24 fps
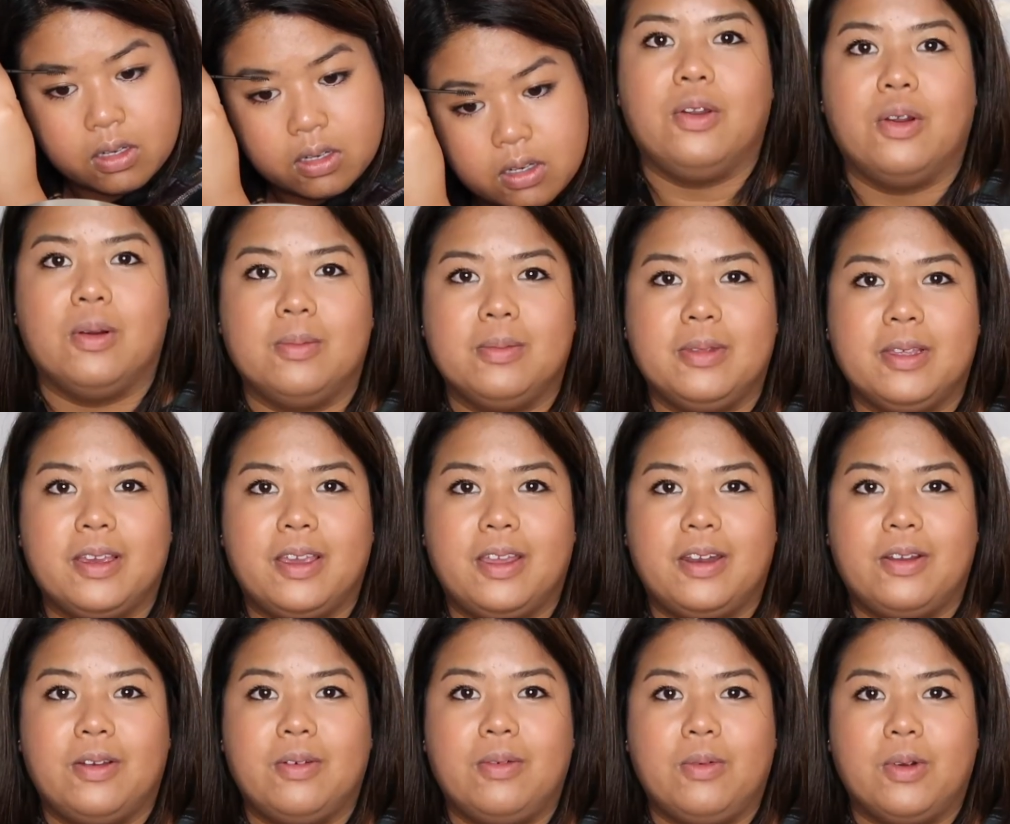Normally I
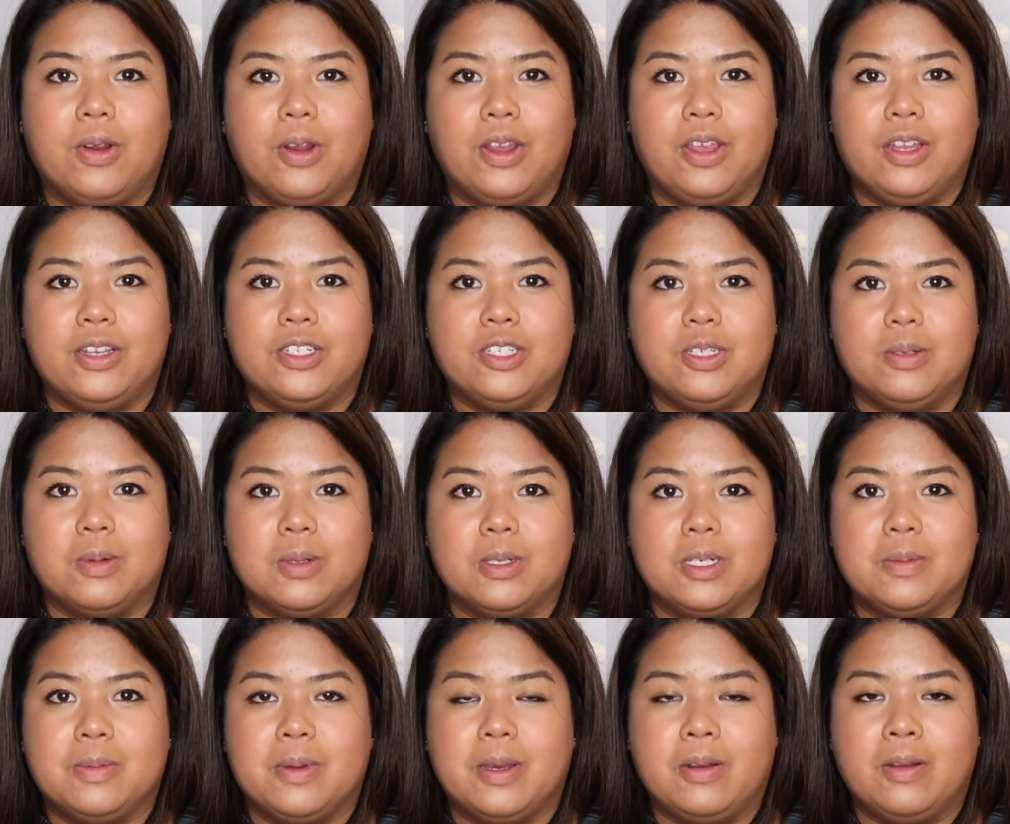don't worry too
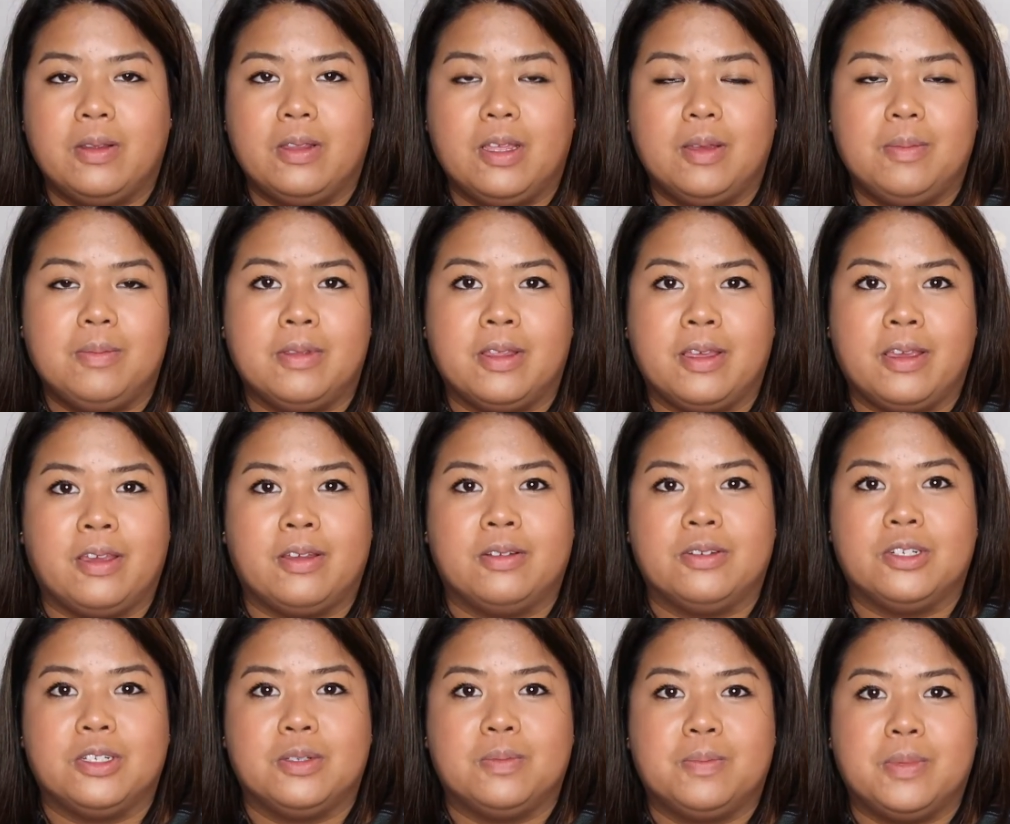much about a lip, like
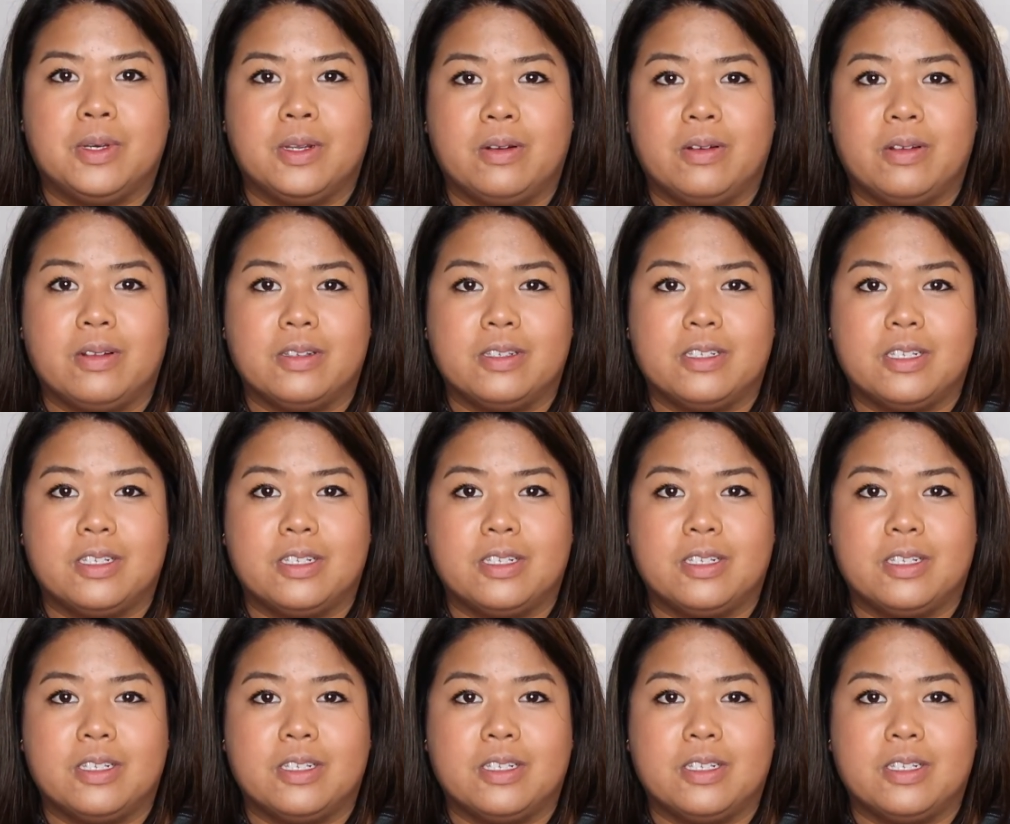I'll just put on